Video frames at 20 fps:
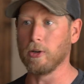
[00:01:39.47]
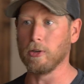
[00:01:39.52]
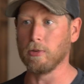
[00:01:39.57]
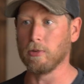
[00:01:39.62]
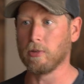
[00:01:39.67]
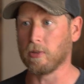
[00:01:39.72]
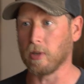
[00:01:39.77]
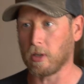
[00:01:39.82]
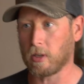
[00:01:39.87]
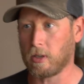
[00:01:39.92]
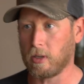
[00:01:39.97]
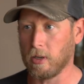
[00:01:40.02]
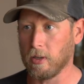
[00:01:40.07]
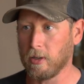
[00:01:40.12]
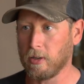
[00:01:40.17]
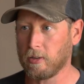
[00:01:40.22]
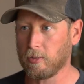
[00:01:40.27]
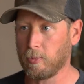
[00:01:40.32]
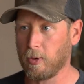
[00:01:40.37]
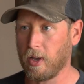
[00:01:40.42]
used to kill
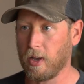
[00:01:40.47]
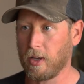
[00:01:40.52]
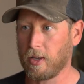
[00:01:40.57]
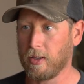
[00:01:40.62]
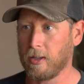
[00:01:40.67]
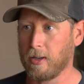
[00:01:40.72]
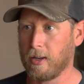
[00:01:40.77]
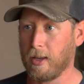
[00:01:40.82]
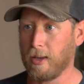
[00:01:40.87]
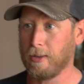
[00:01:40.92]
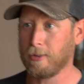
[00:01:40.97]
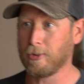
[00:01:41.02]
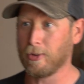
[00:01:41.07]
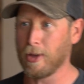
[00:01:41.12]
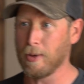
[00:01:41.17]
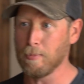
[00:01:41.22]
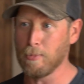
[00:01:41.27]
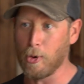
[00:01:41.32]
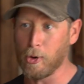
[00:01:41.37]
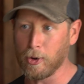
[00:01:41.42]
us back in the day, so
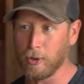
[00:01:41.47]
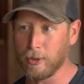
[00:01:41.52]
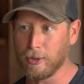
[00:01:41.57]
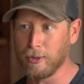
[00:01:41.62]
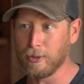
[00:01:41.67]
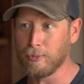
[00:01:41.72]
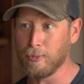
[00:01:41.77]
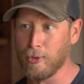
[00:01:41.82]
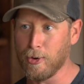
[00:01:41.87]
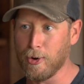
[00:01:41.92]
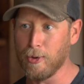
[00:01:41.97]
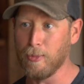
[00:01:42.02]
that boiling is more